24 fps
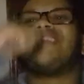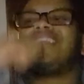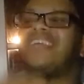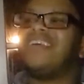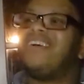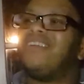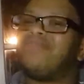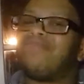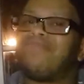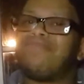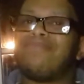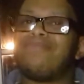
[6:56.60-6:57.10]
he
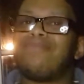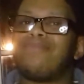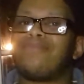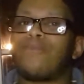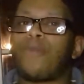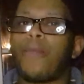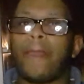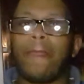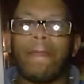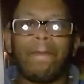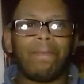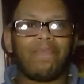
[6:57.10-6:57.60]
goes,
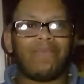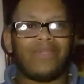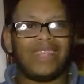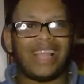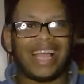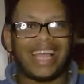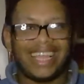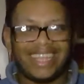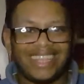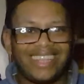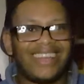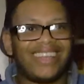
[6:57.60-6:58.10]

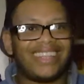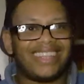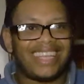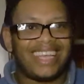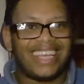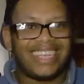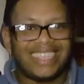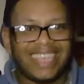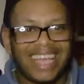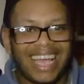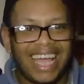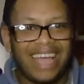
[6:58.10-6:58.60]
like, yeah, it
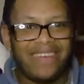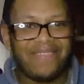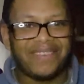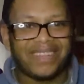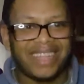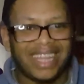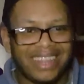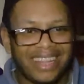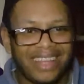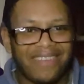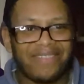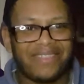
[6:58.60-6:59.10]
tastes like
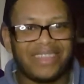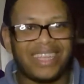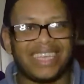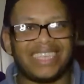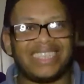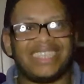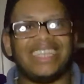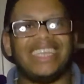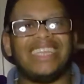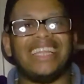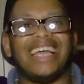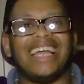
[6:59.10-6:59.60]
heaven. I love
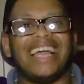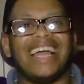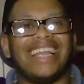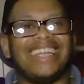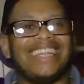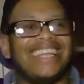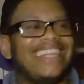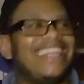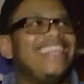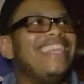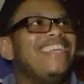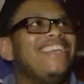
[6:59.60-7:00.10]
this. And
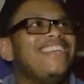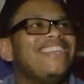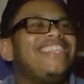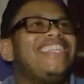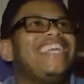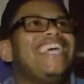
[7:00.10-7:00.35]
then you